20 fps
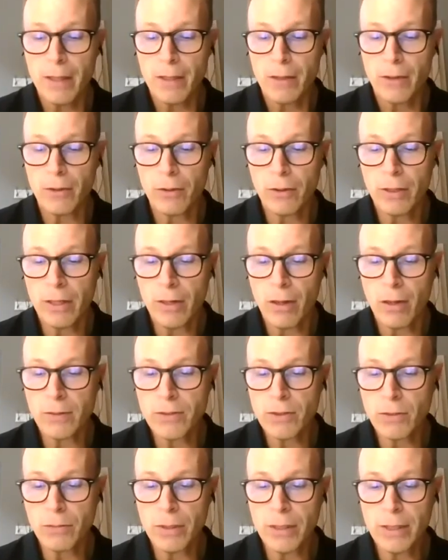They're going to
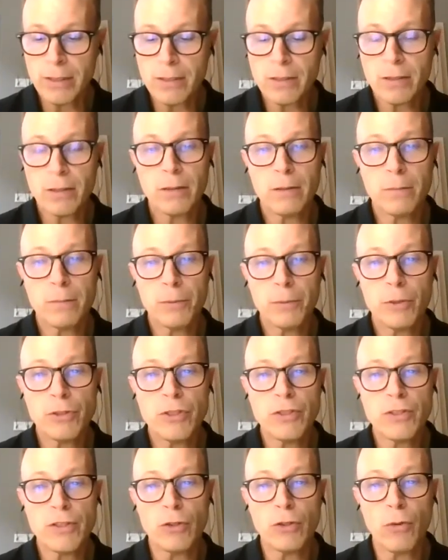also need to
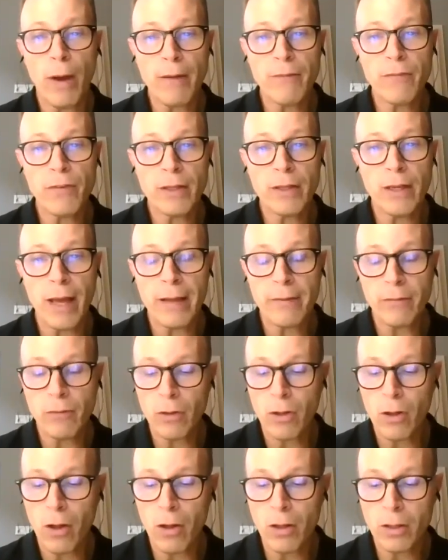purchase a graphic novel
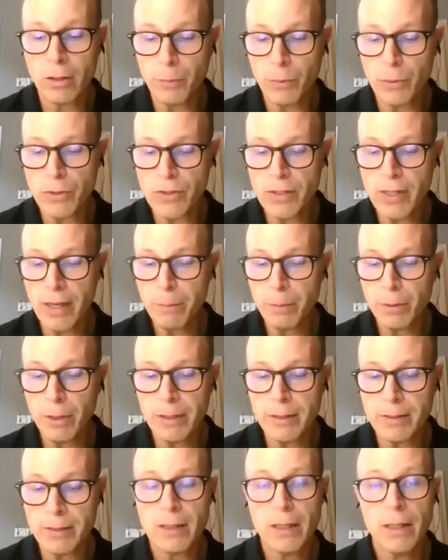called
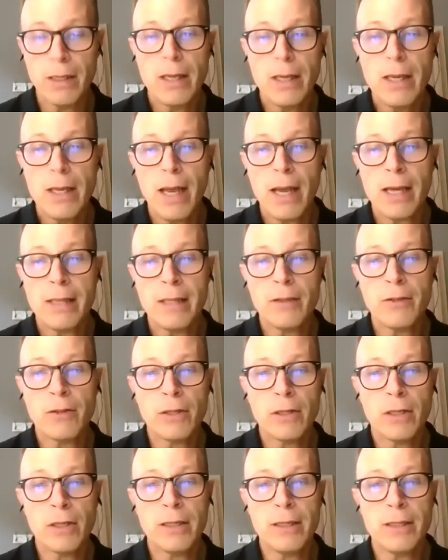Persepolis, and then they're
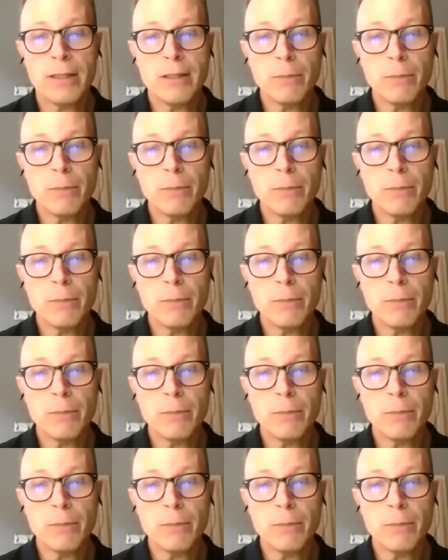going to need to